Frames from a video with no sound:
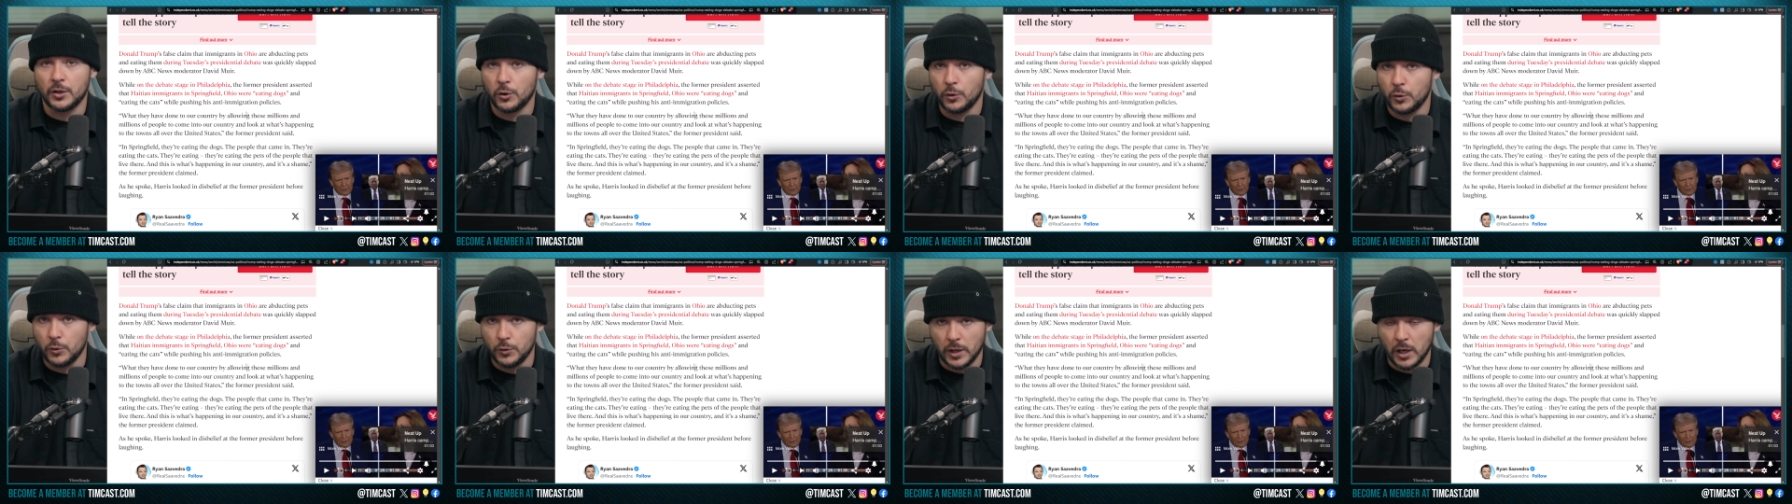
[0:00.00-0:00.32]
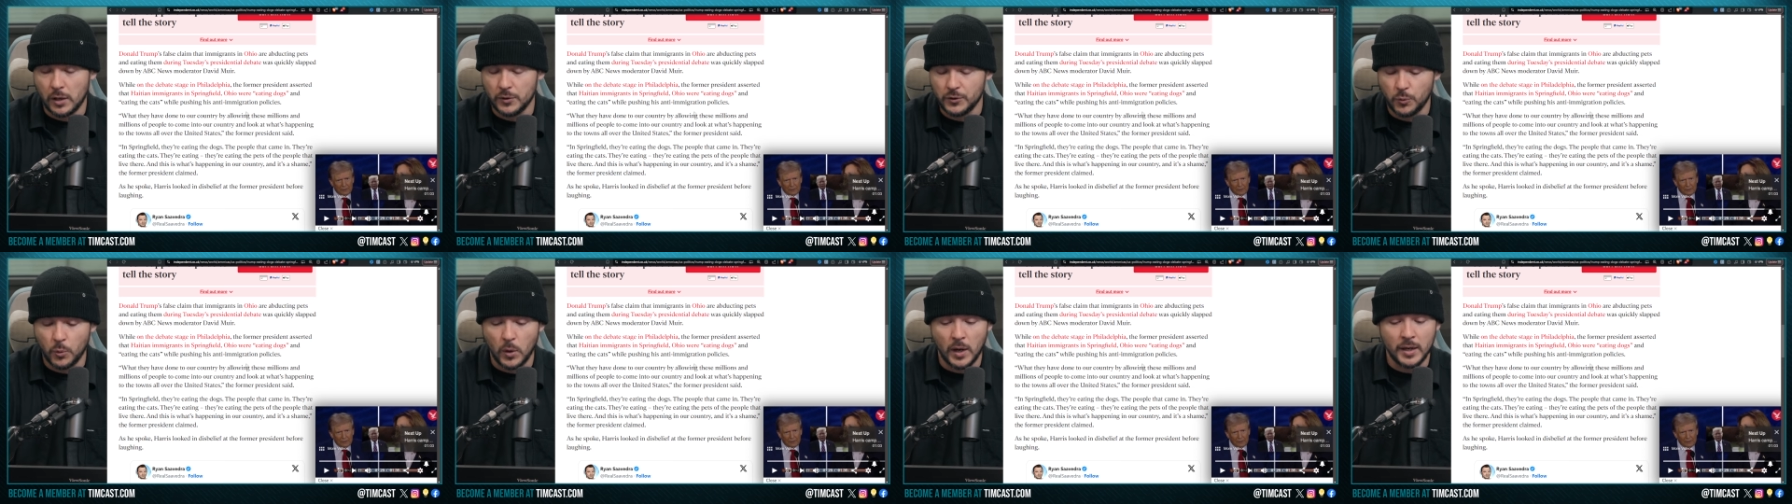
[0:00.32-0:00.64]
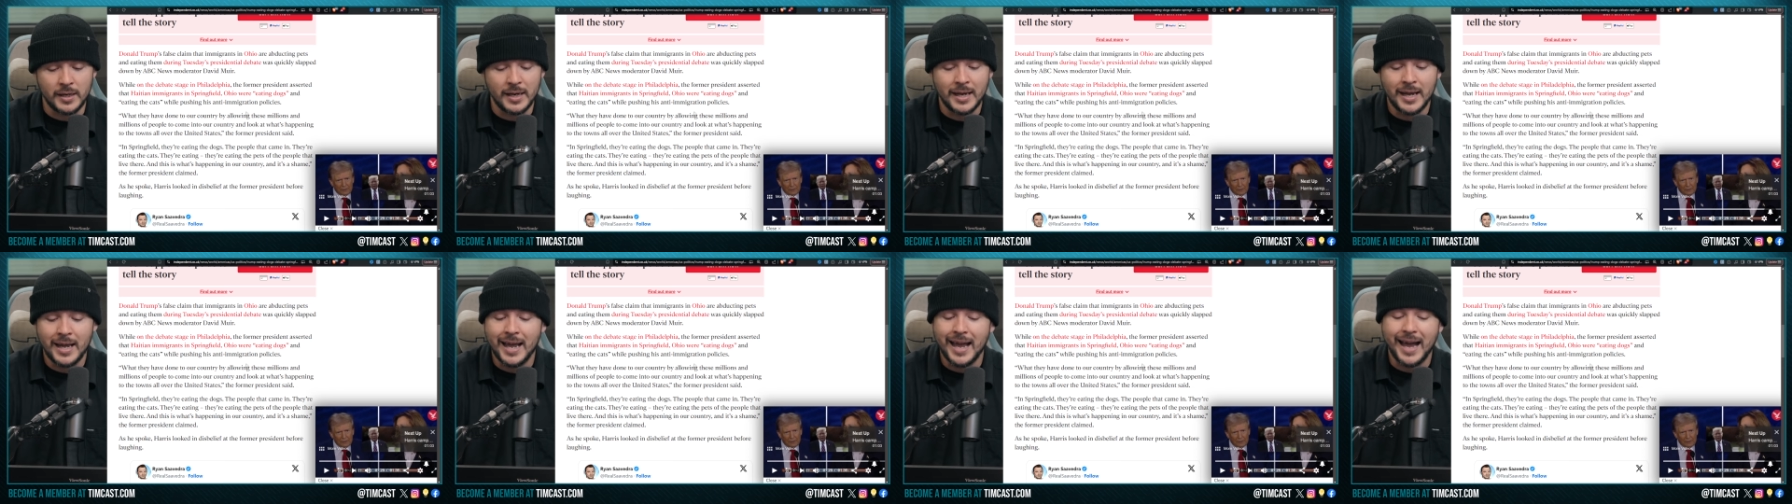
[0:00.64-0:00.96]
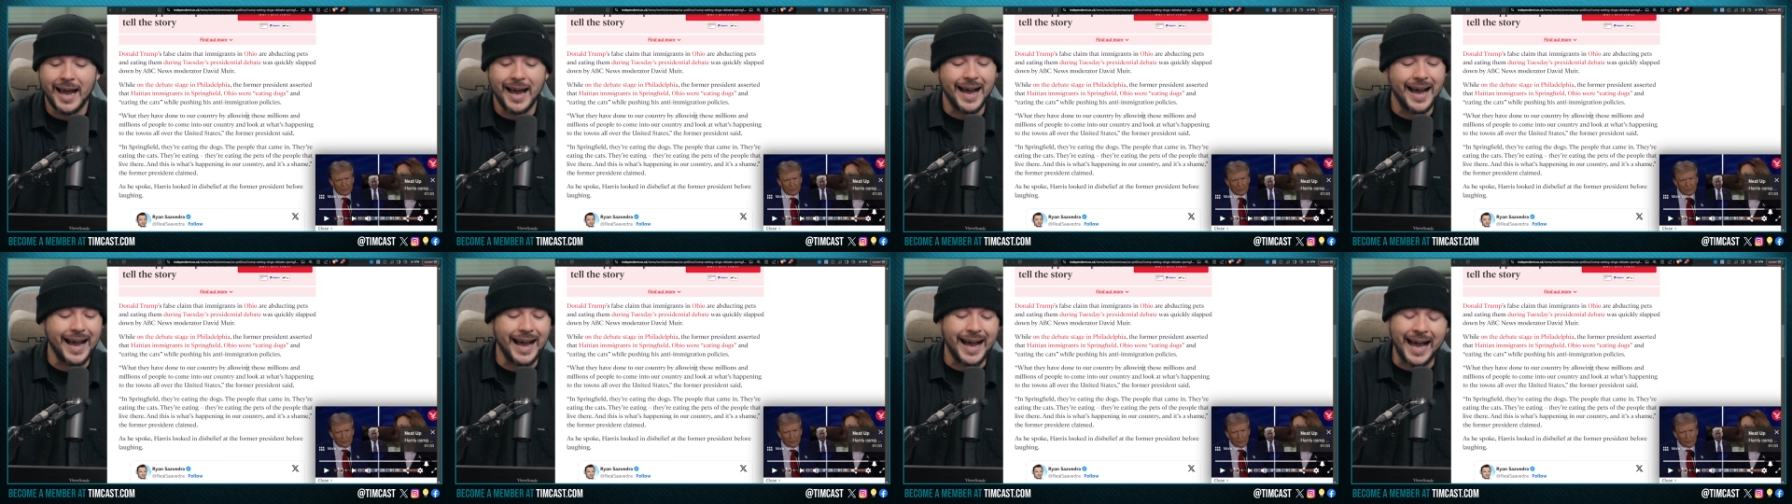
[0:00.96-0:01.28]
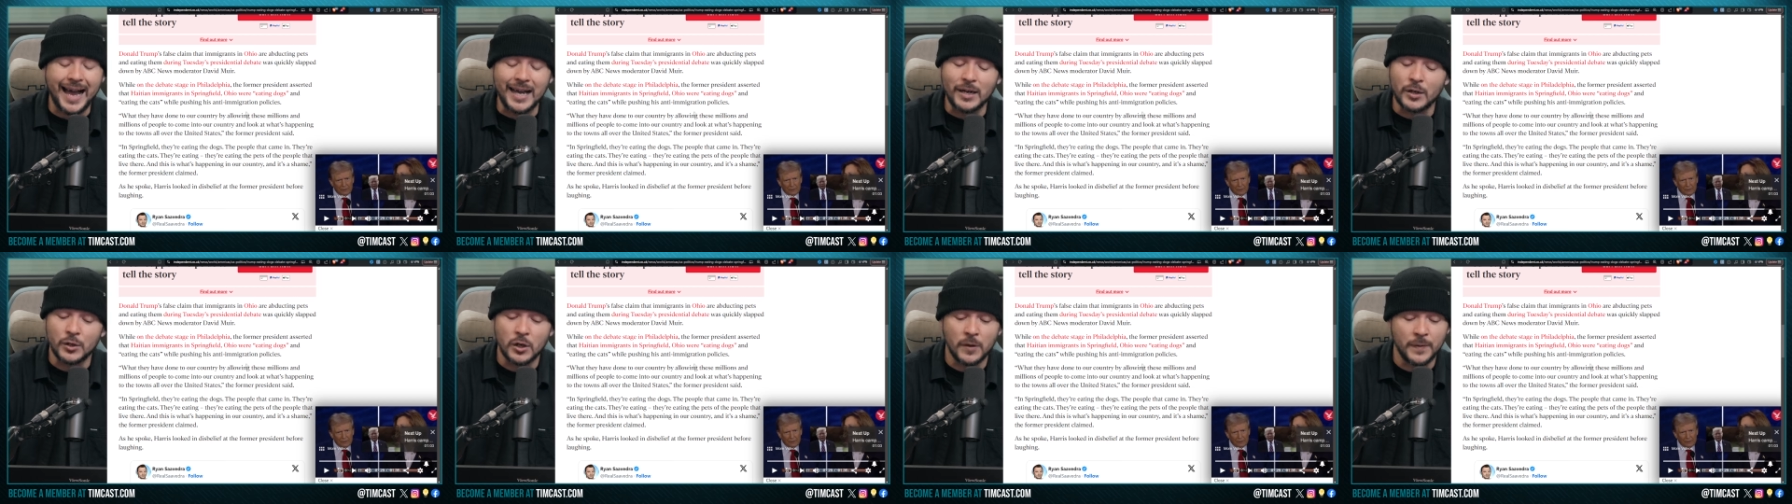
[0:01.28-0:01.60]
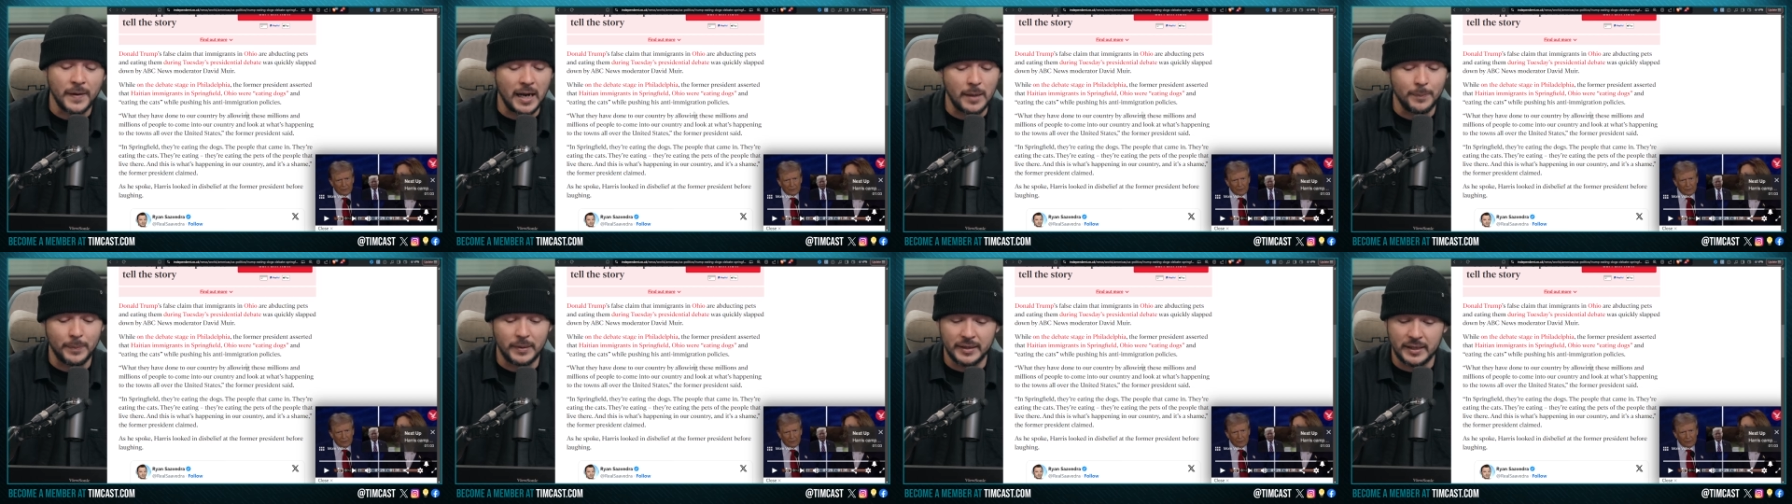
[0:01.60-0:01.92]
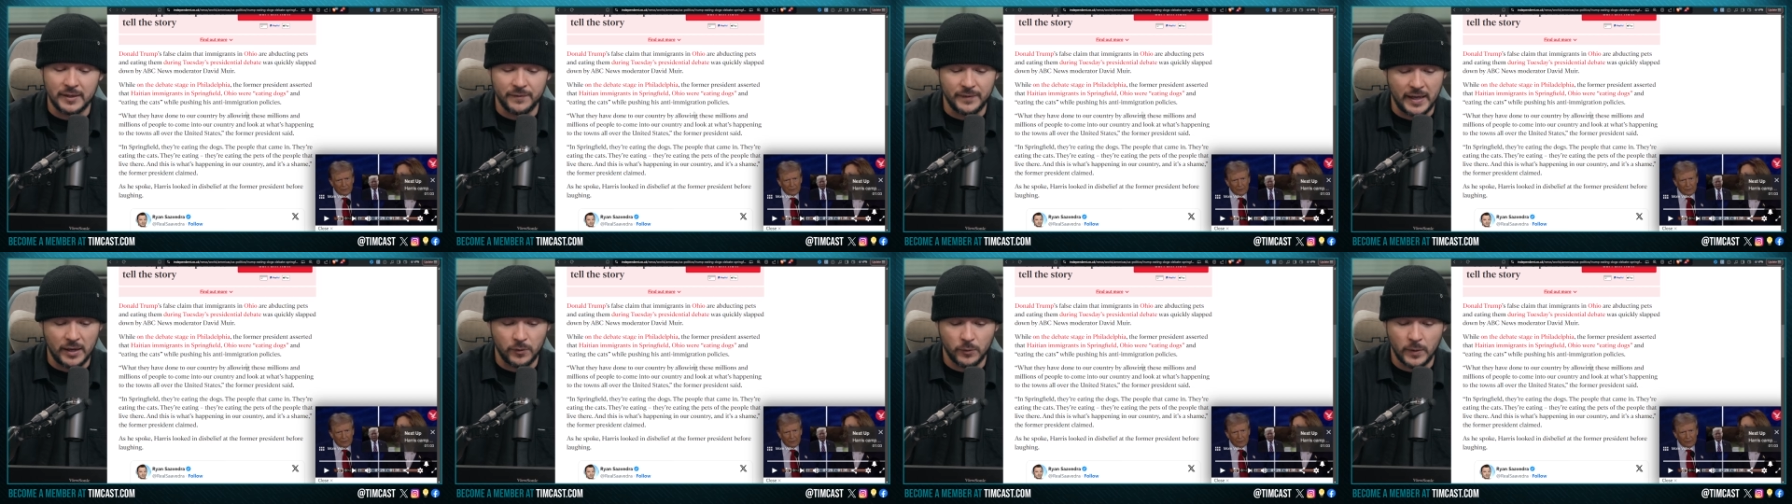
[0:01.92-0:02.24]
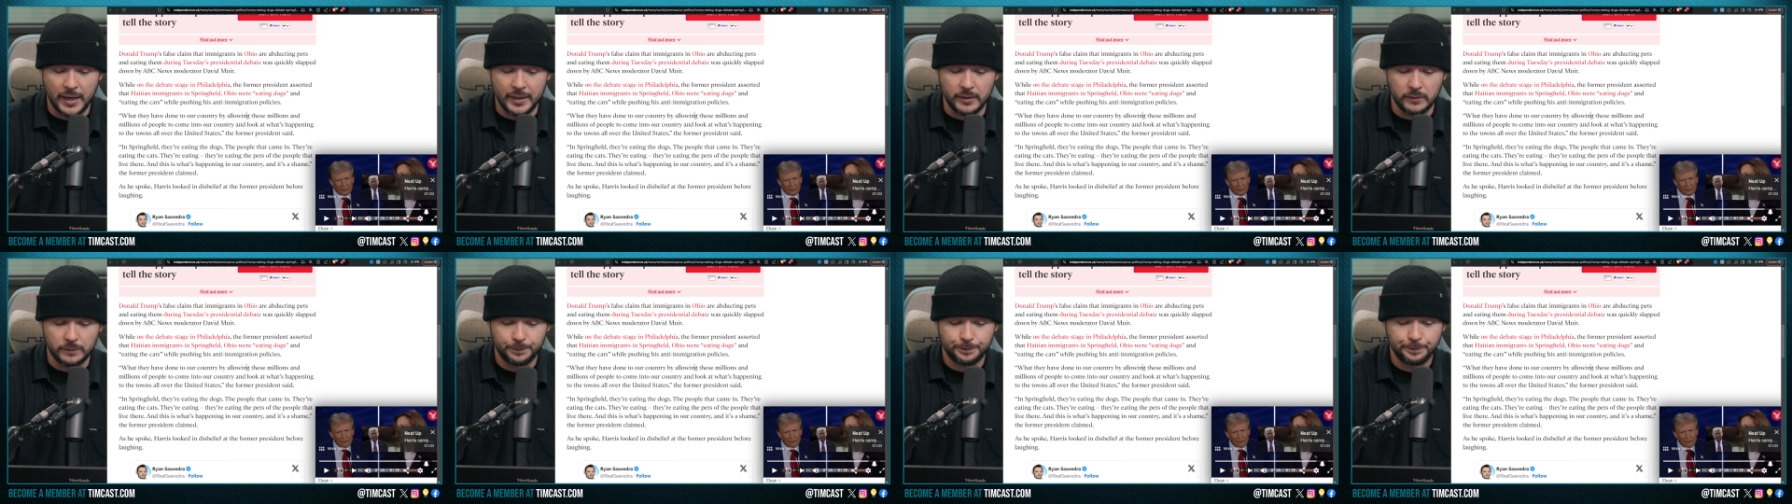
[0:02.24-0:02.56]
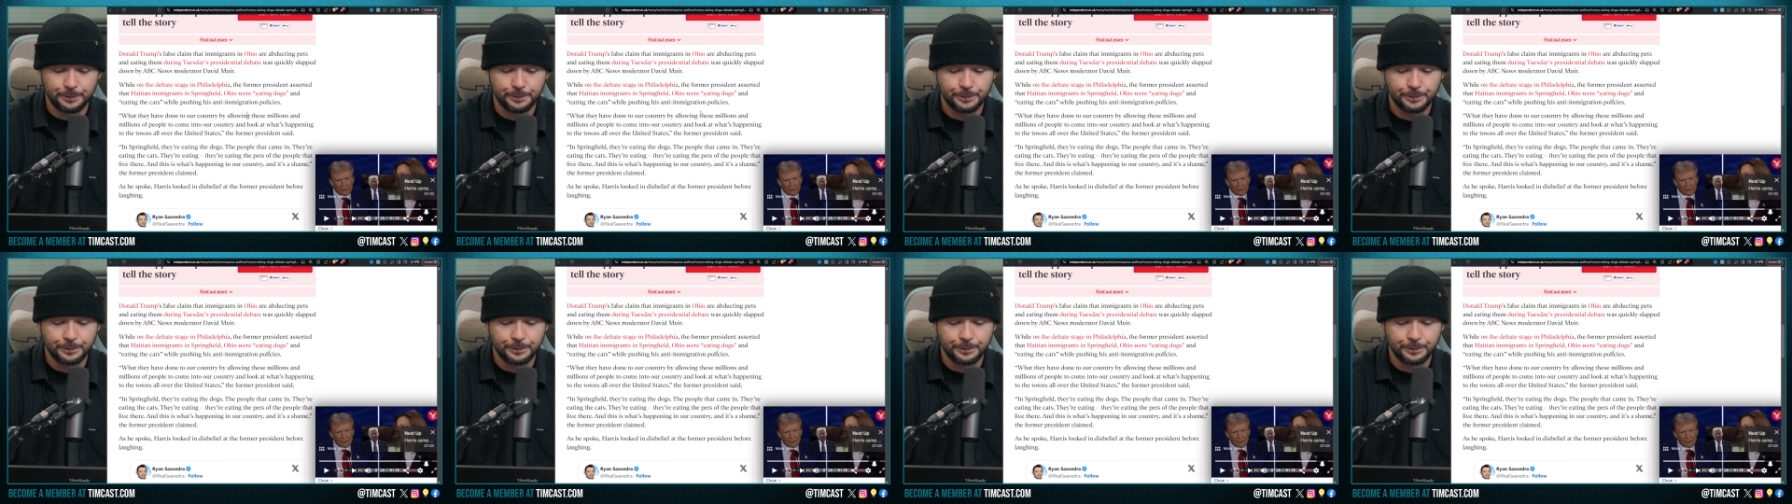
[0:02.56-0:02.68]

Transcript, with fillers: or who knows what, I don't know that I believe that, right?